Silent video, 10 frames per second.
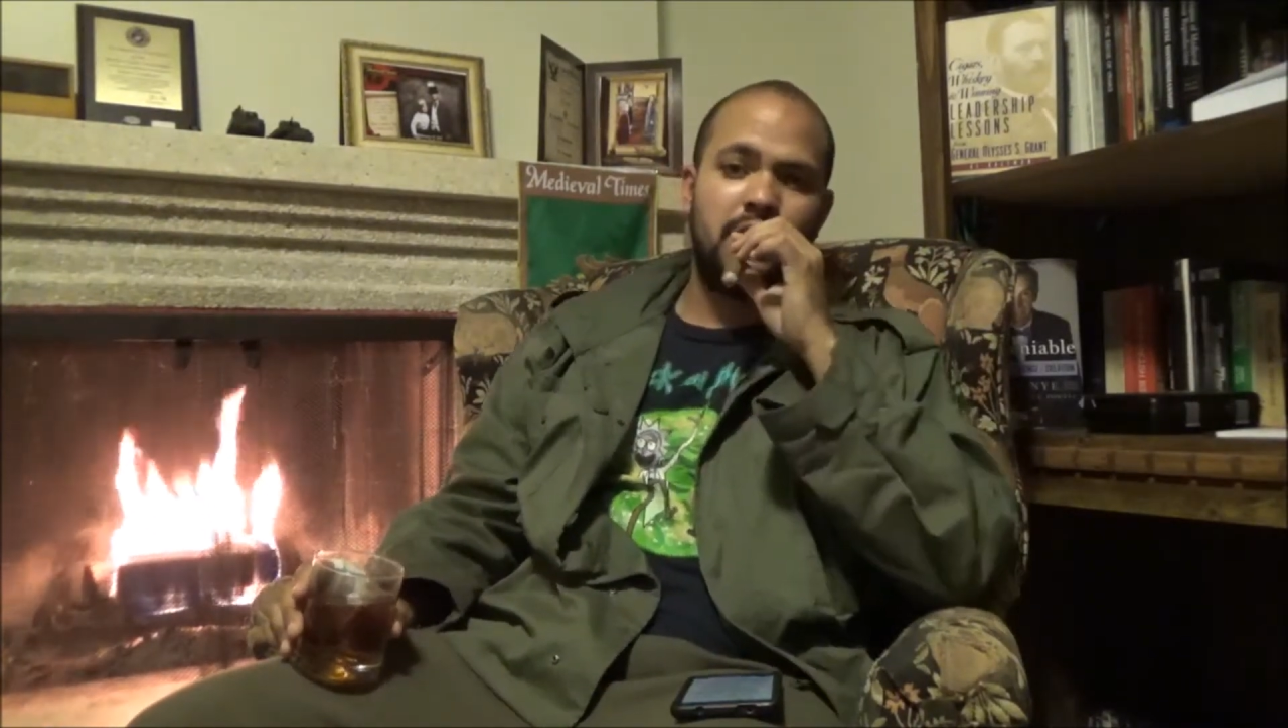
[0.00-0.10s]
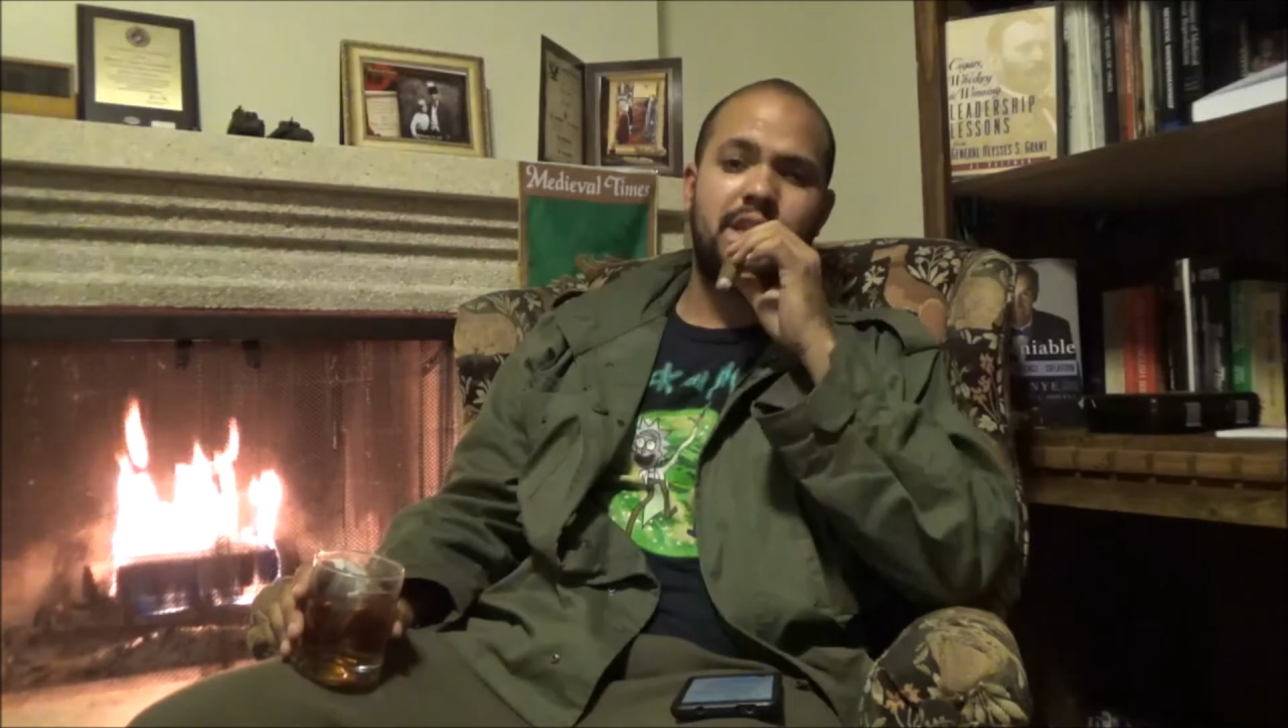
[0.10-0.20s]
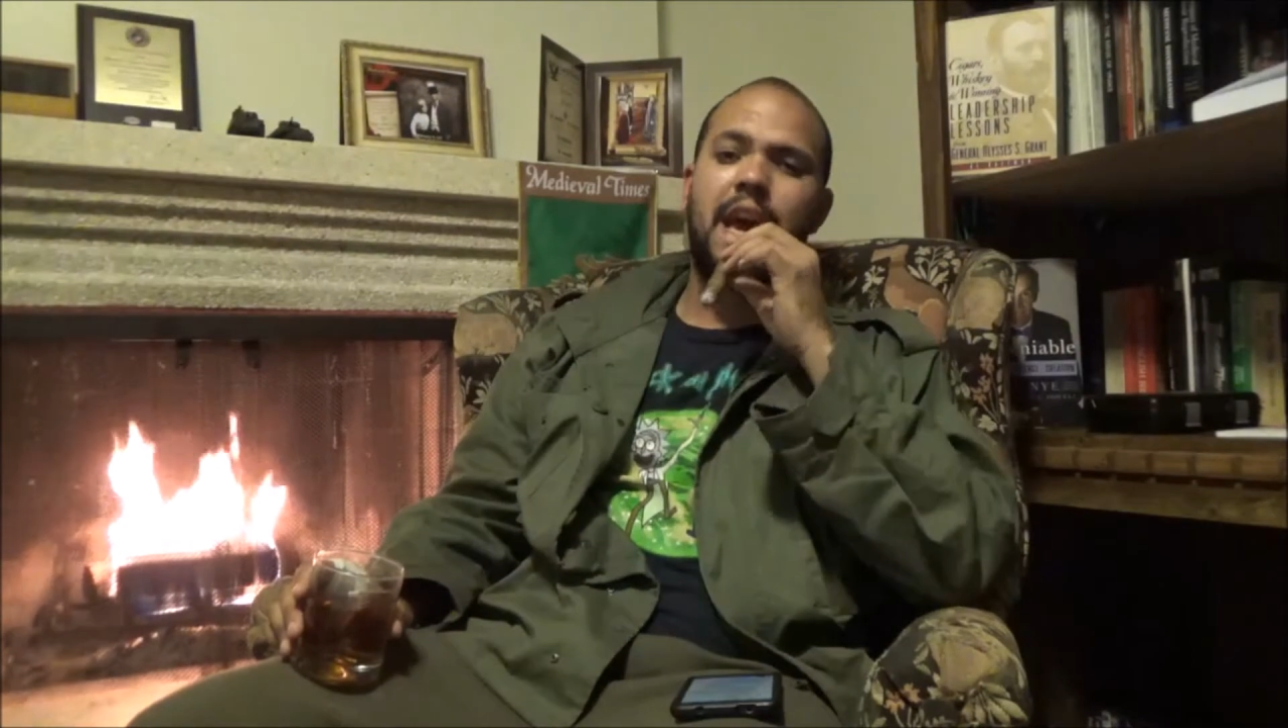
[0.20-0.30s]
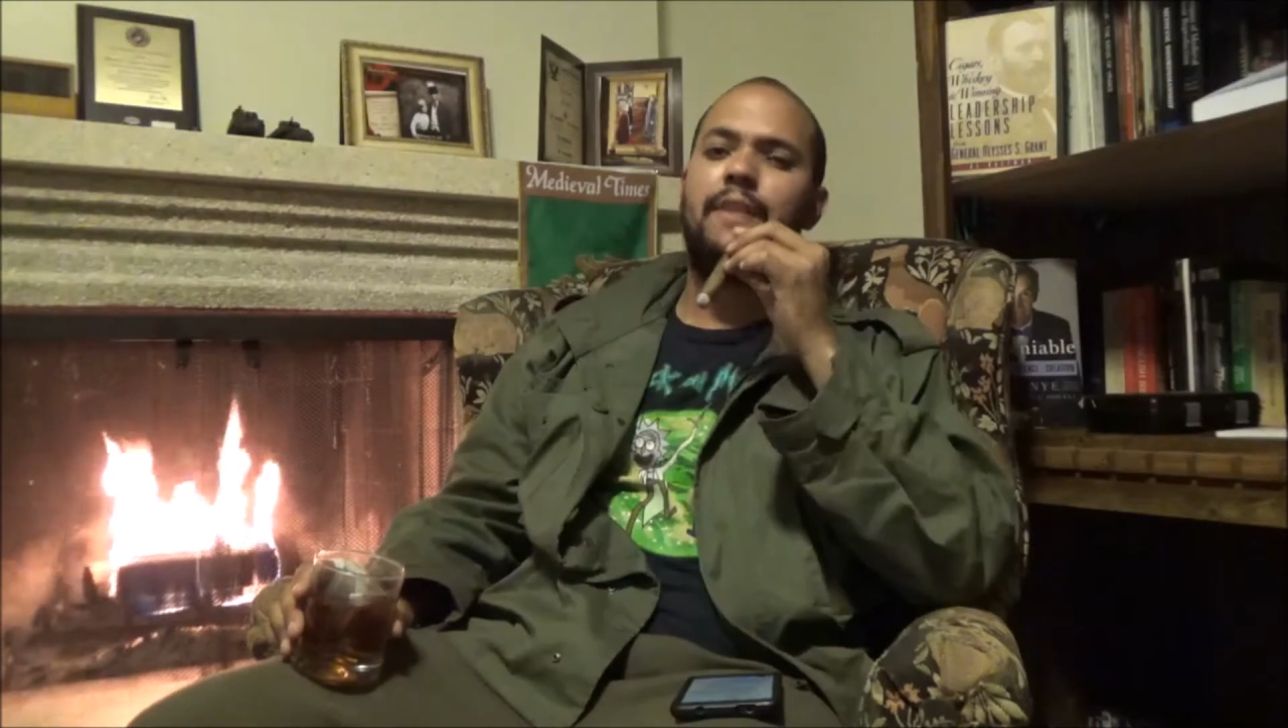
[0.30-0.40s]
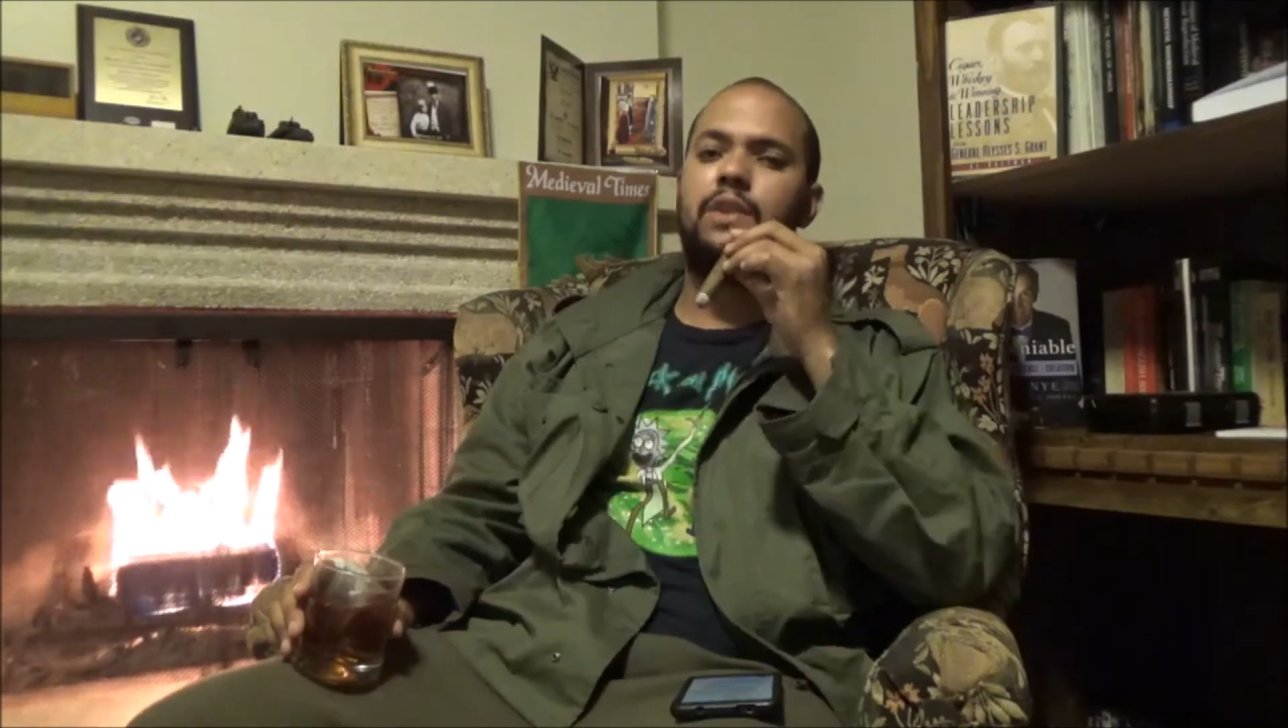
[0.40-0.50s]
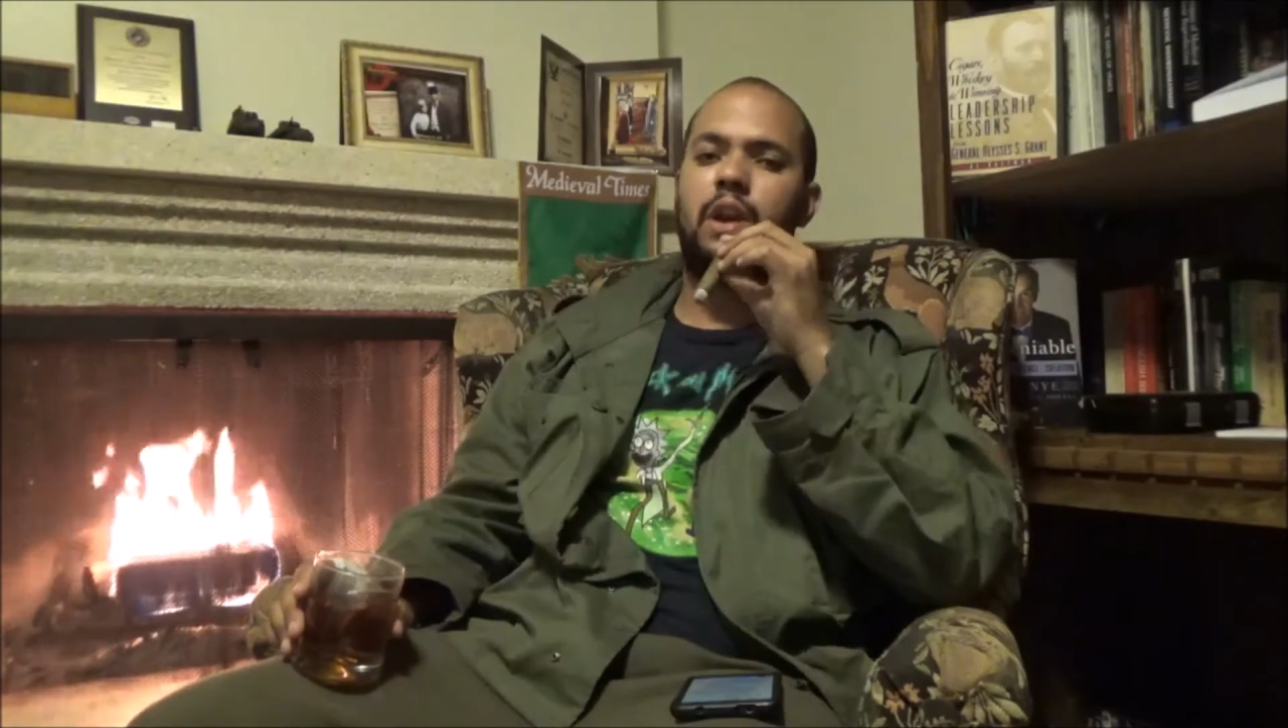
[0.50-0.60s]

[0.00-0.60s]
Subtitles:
have a